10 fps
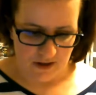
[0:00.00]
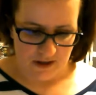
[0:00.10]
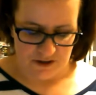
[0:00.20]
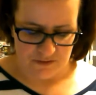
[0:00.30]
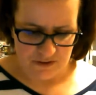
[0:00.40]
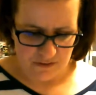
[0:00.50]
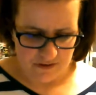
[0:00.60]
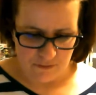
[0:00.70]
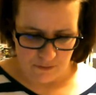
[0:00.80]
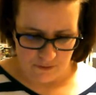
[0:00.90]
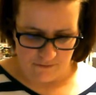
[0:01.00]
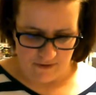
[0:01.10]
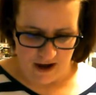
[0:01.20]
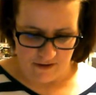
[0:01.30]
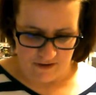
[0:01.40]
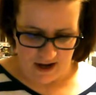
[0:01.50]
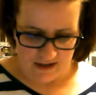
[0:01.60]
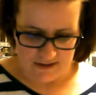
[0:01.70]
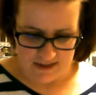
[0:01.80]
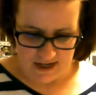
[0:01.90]
She was only 4 or 5 and had
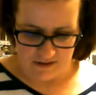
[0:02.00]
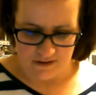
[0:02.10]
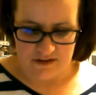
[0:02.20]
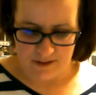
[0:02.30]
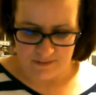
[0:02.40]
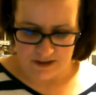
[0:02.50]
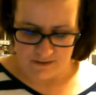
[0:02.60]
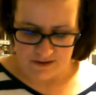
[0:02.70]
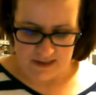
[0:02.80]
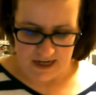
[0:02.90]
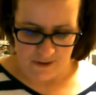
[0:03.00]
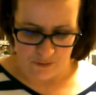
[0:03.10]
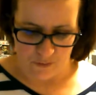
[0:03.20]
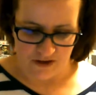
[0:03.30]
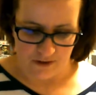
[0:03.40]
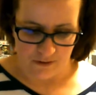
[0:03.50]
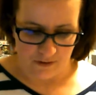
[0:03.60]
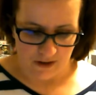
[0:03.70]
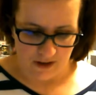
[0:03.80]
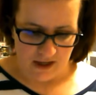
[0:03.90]
to stand on tiptoe to see out the window.
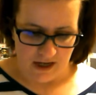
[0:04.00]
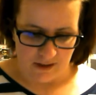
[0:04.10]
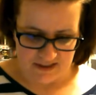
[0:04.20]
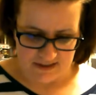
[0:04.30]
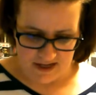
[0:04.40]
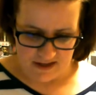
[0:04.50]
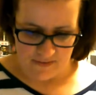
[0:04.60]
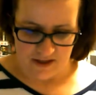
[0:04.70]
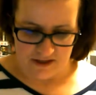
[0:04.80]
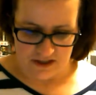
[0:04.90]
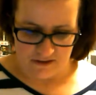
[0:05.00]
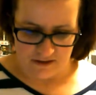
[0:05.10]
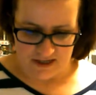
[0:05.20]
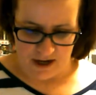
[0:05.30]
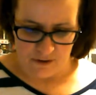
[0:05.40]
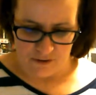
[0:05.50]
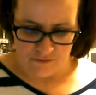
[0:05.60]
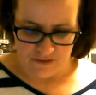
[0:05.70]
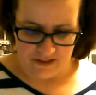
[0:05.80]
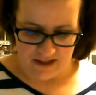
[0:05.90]
It was then that she looked out
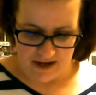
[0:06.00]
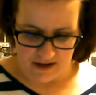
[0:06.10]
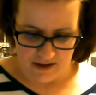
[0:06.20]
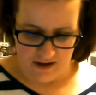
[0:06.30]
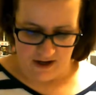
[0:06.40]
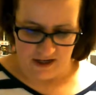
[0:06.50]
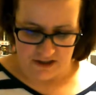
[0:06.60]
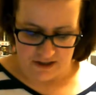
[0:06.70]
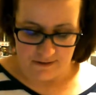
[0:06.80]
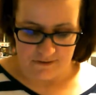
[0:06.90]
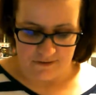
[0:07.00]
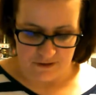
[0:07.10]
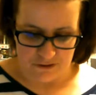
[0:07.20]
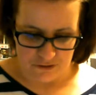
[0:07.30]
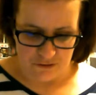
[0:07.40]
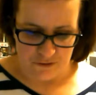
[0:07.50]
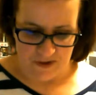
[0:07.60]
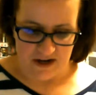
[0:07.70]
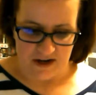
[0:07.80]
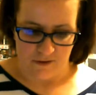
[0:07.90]
over the lake, and she learned the true
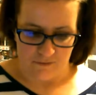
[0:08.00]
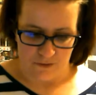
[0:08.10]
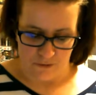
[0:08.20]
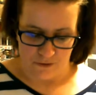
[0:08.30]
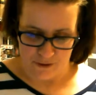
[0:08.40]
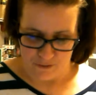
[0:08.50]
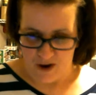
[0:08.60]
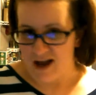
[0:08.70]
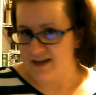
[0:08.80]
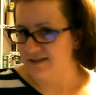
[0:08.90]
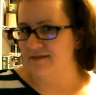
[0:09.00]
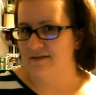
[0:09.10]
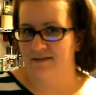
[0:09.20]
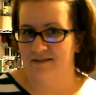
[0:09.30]
meaning of the word arise."